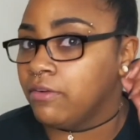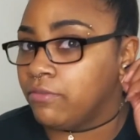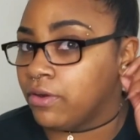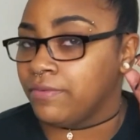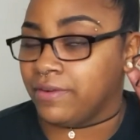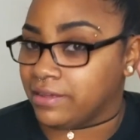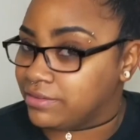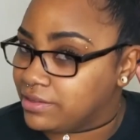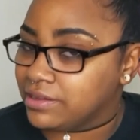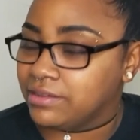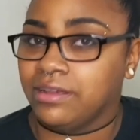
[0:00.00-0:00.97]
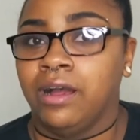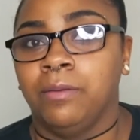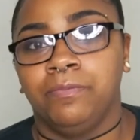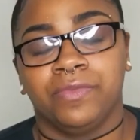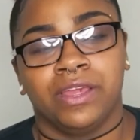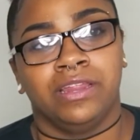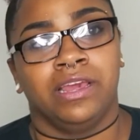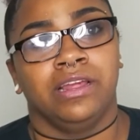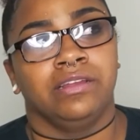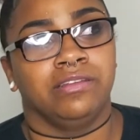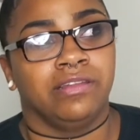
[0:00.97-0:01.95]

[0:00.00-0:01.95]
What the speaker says: 4, 5, 6 up, and then